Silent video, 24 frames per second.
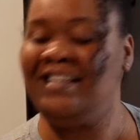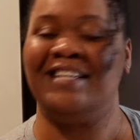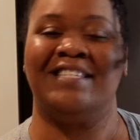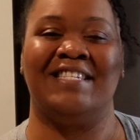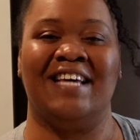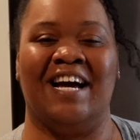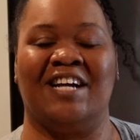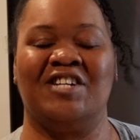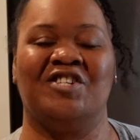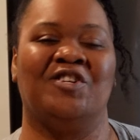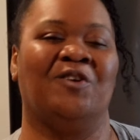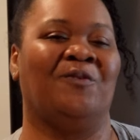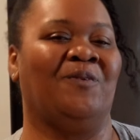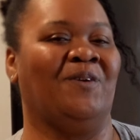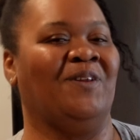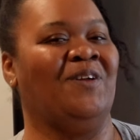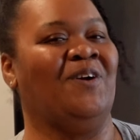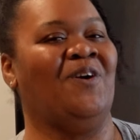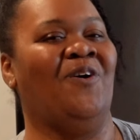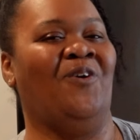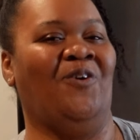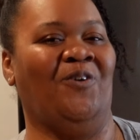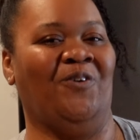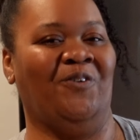It's actually really
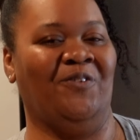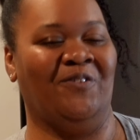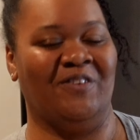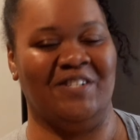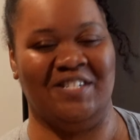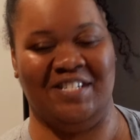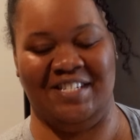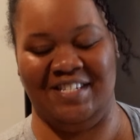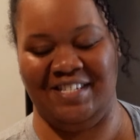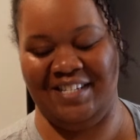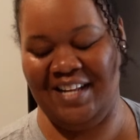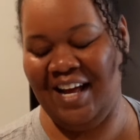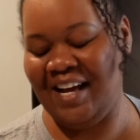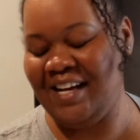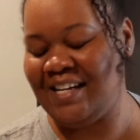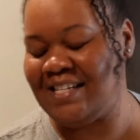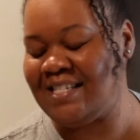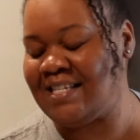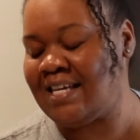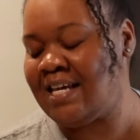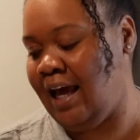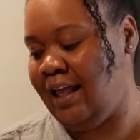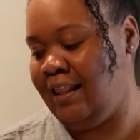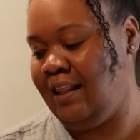cold, which is
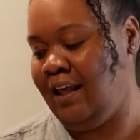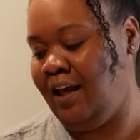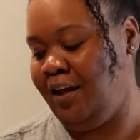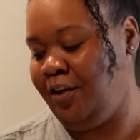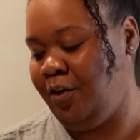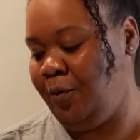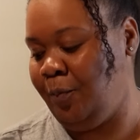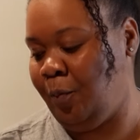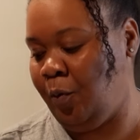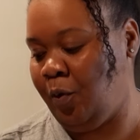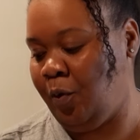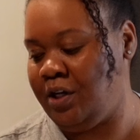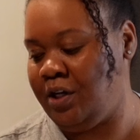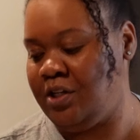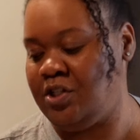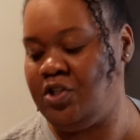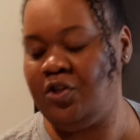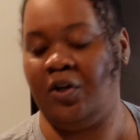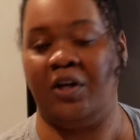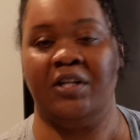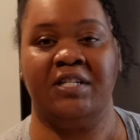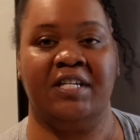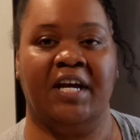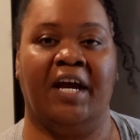nice. And then you it
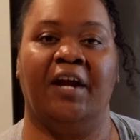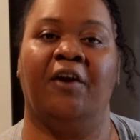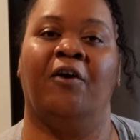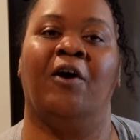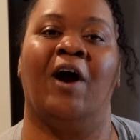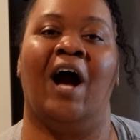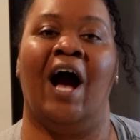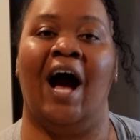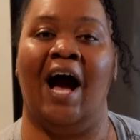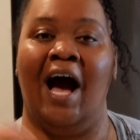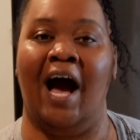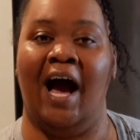into a container.